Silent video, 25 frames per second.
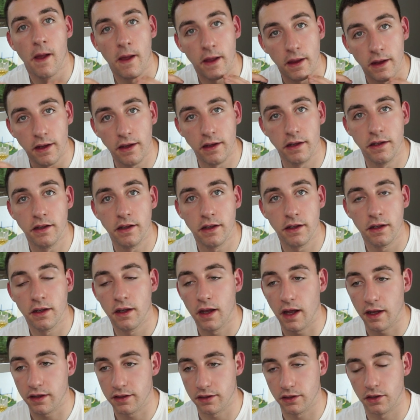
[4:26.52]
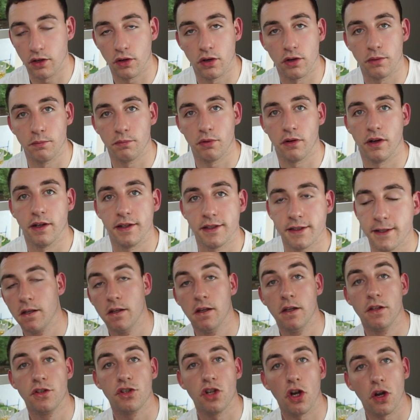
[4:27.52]
in at the current price.
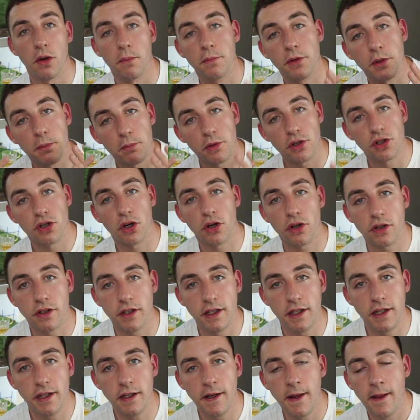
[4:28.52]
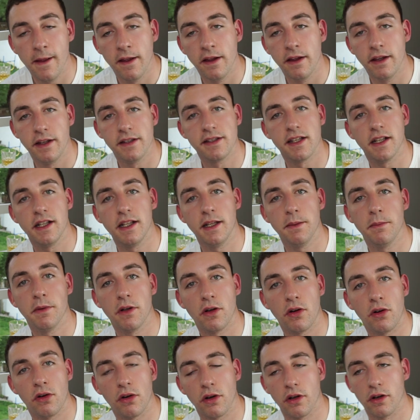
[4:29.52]
Term number 13 is a limit
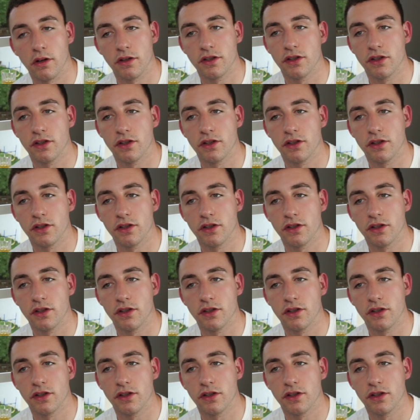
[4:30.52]
order.